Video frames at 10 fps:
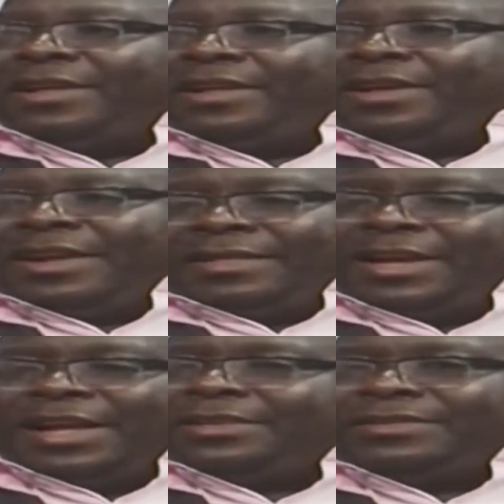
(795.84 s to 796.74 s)
And I
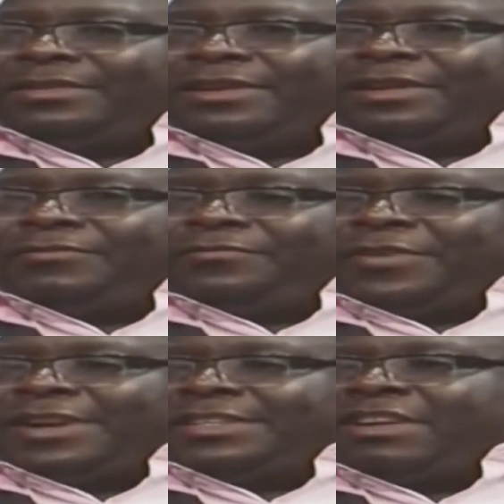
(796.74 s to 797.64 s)
think as
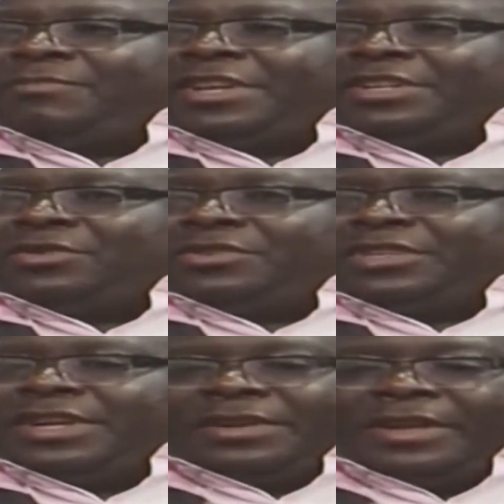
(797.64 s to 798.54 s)
far as government is
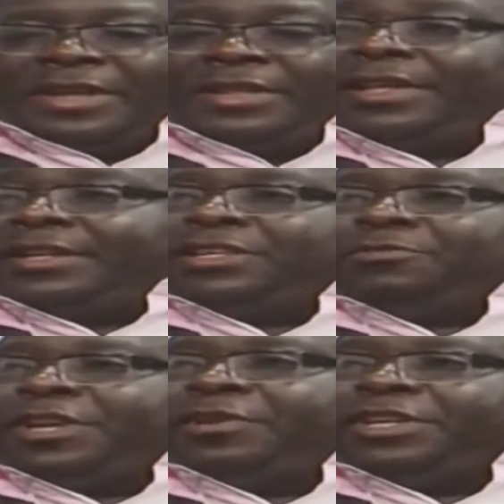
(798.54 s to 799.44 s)
concerned, that is
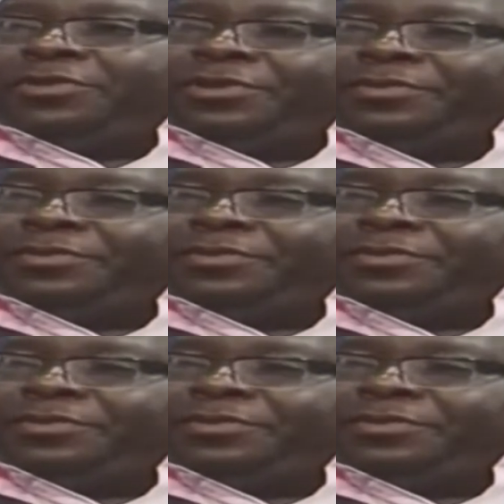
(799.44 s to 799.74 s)
speculation.